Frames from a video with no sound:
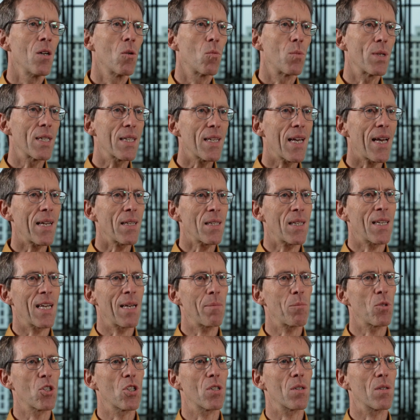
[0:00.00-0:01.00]
We can
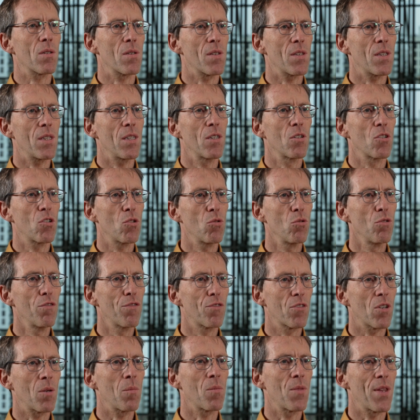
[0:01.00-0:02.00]
capture CO2
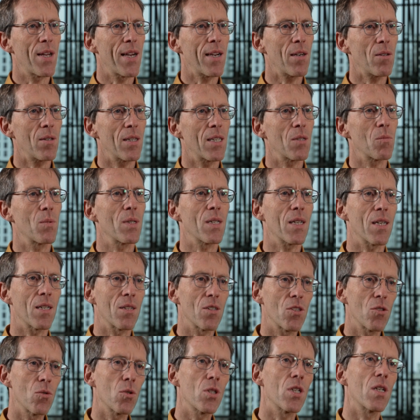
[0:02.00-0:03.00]
from there, and we
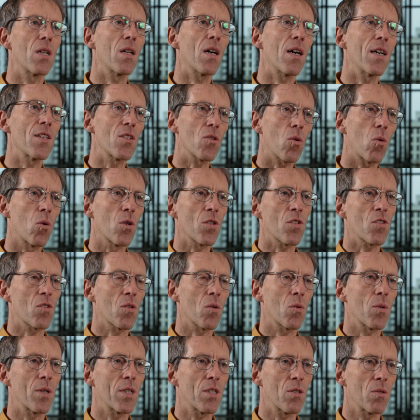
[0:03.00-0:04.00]
can utilize or
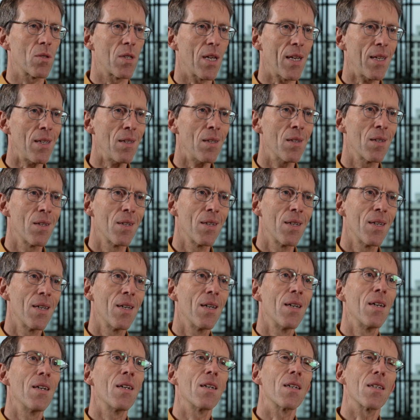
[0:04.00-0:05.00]
store it today.
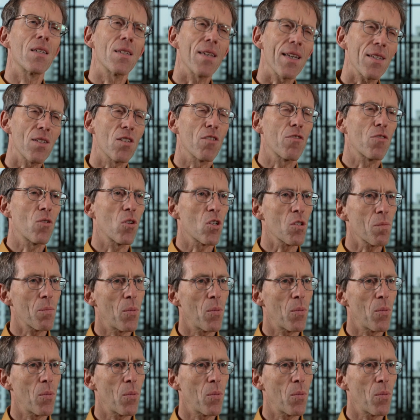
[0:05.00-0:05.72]
Yes, of course,